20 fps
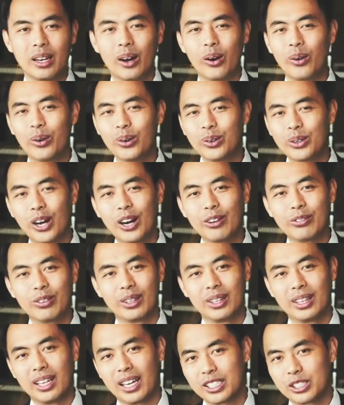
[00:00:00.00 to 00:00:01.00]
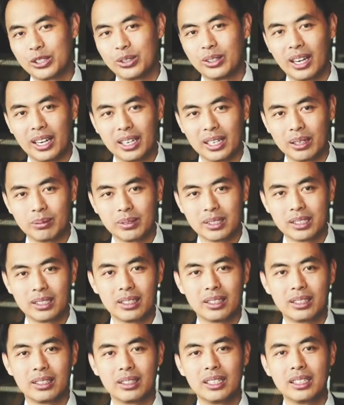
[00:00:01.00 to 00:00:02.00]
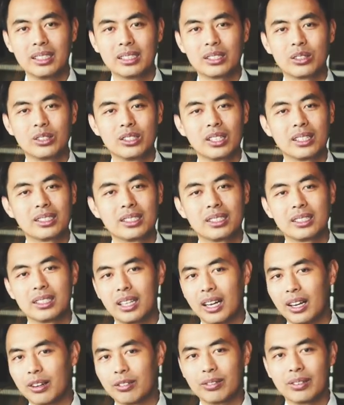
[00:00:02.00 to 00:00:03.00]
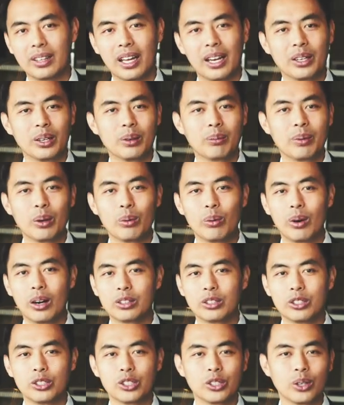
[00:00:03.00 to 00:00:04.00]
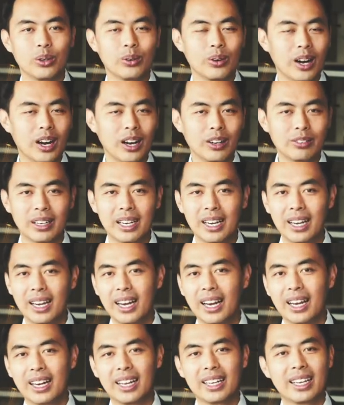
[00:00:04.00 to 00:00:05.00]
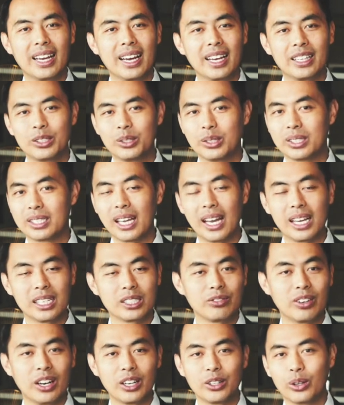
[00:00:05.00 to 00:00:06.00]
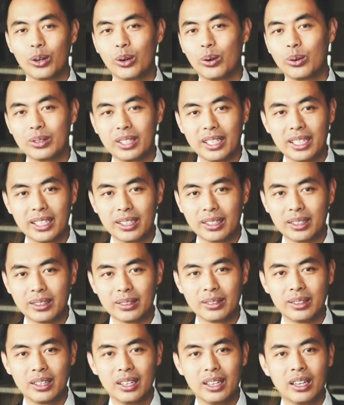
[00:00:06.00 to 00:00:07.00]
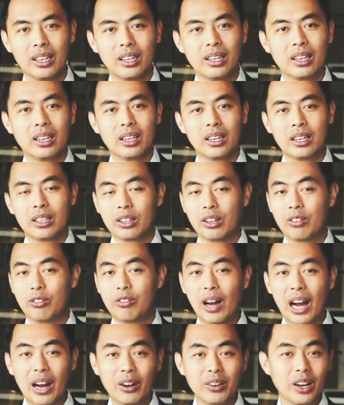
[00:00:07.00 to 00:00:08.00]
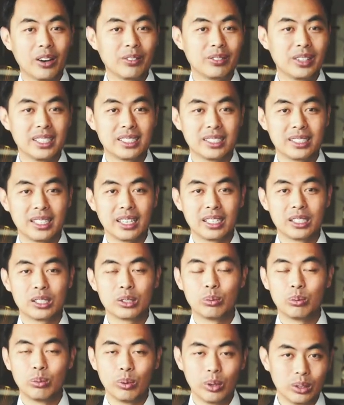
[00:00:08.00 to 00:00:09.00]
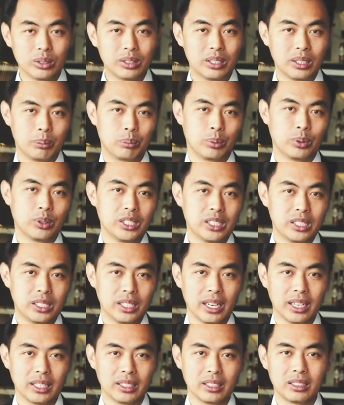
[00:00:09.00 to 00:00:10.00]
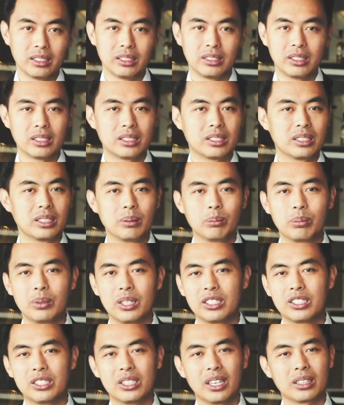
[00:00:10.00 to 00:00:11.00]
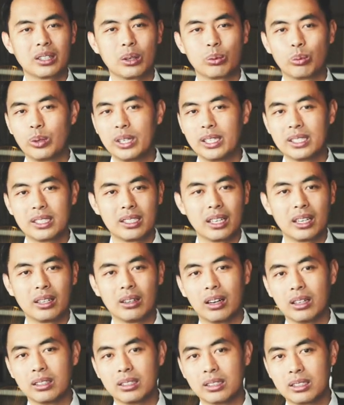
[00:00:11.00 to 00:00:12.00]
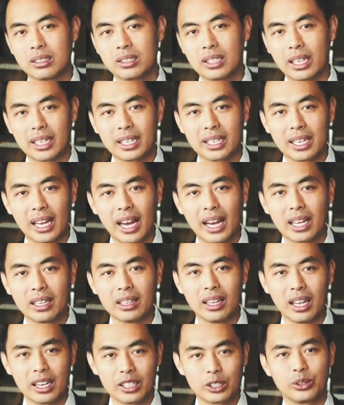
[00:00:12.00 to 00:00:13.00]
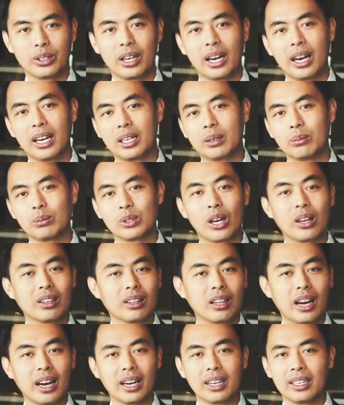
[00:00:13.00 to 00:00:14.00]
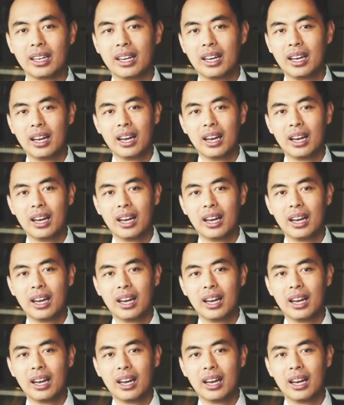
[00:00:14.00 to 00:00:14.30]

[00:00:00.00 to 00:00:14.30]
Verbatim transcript: hold off on luxury items. These are just stuff that you may want to show off, and again, to satisfy your own ego. The value of these things will depreciate. Just simply check the resale on secondhand luxury items online